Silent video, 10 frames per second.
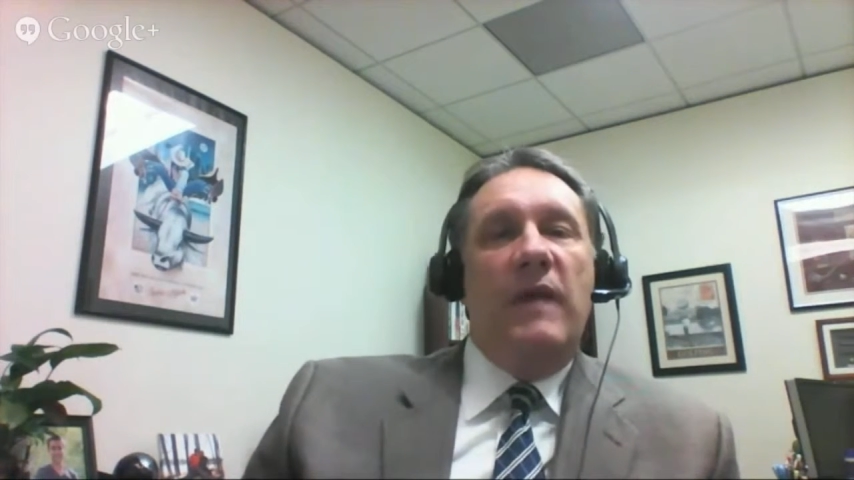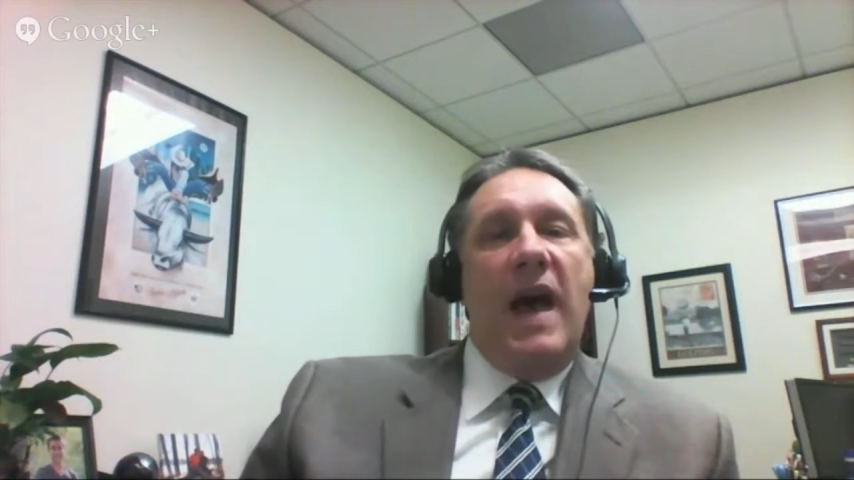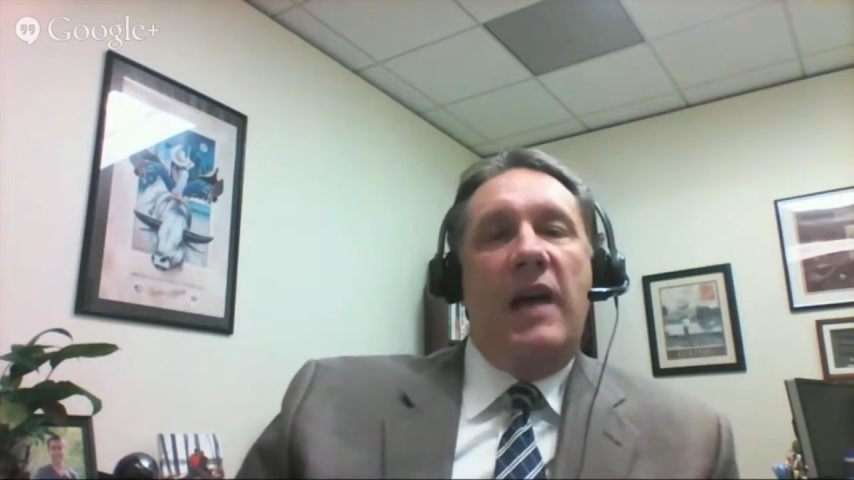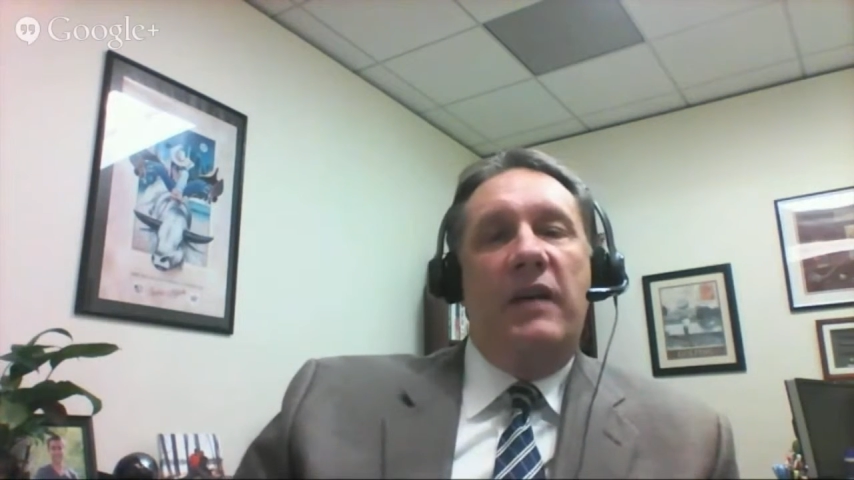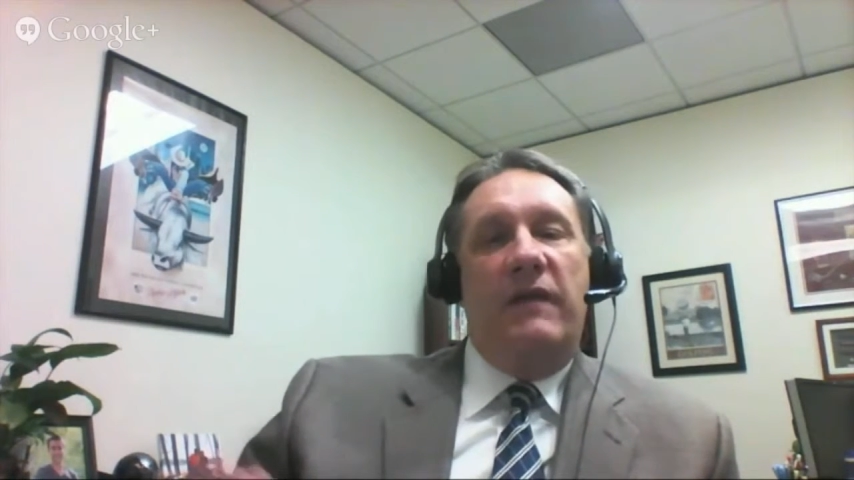
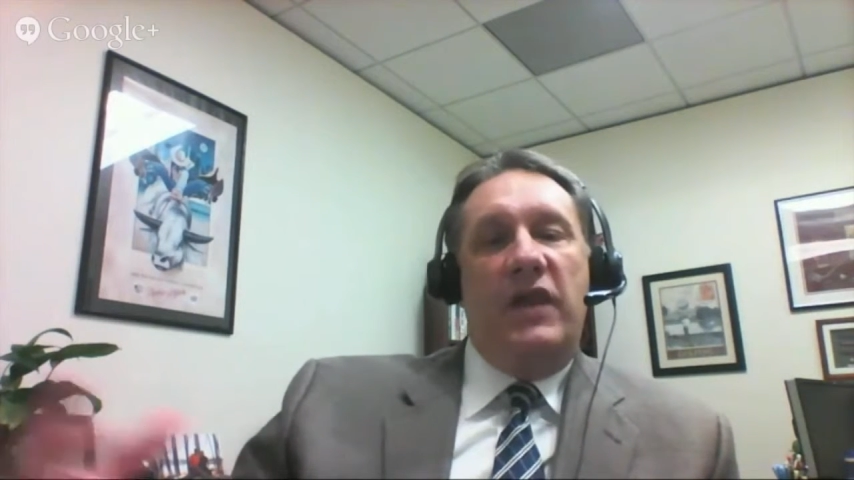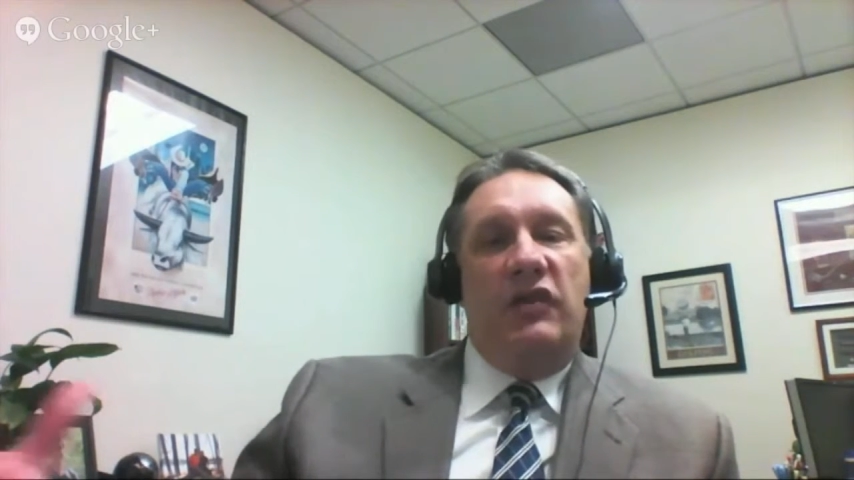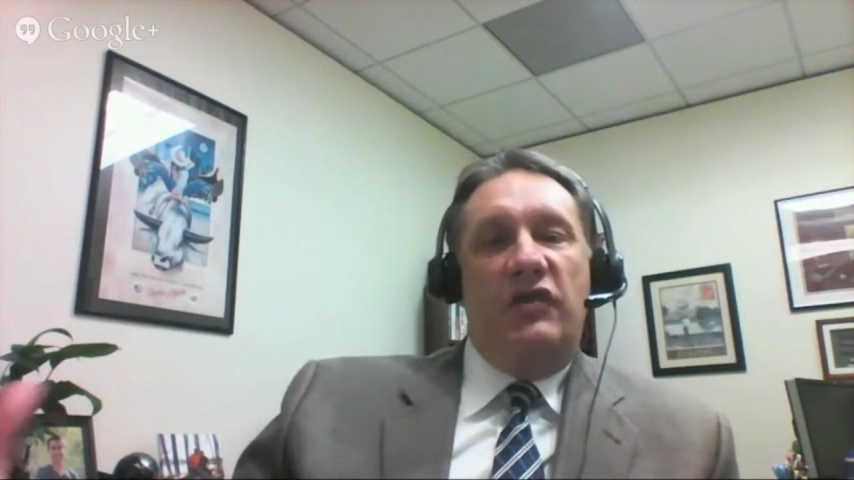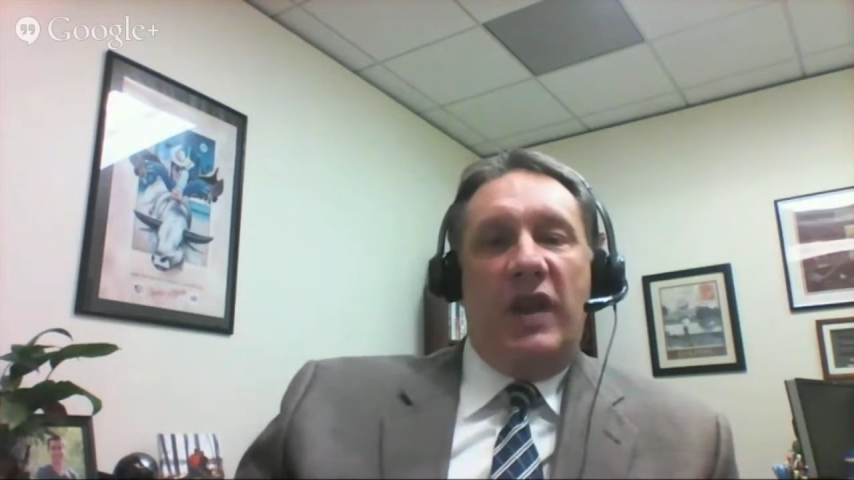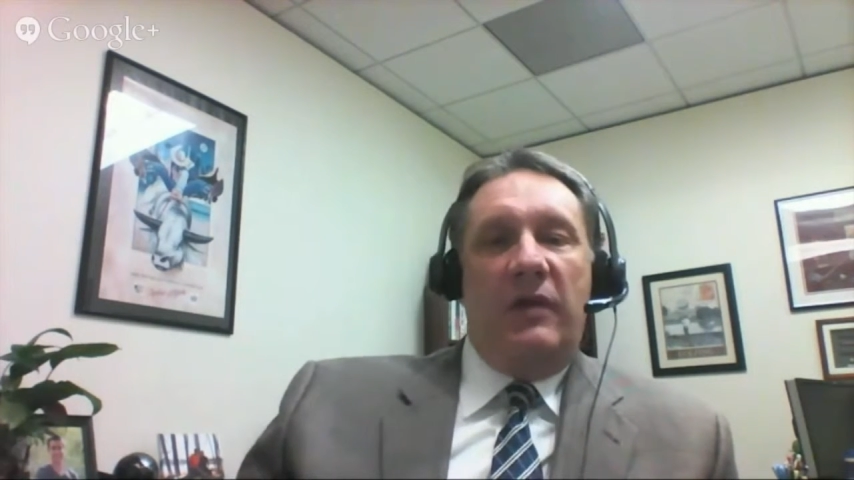out of the
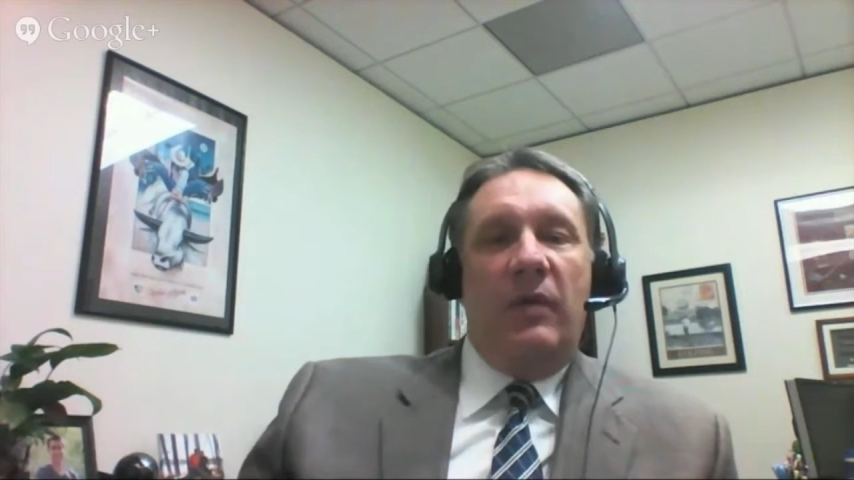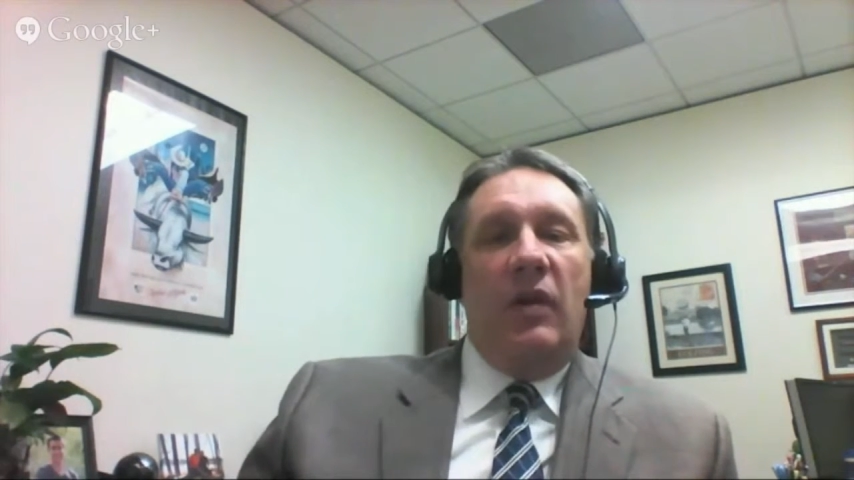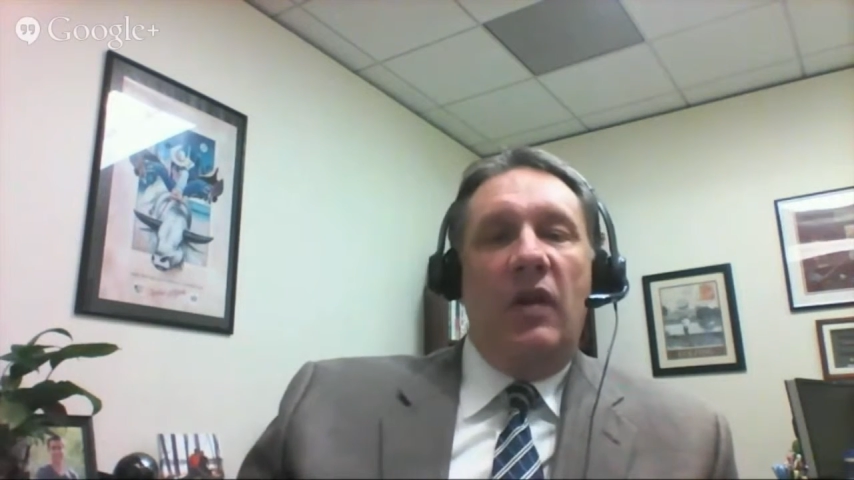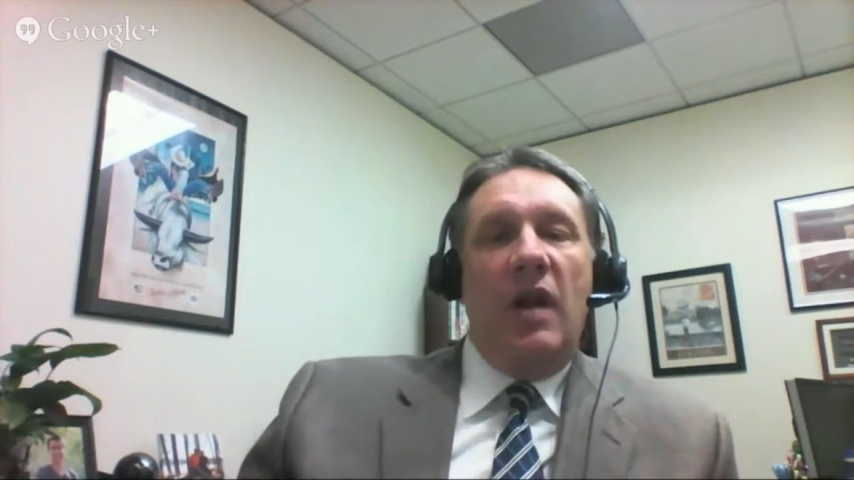general,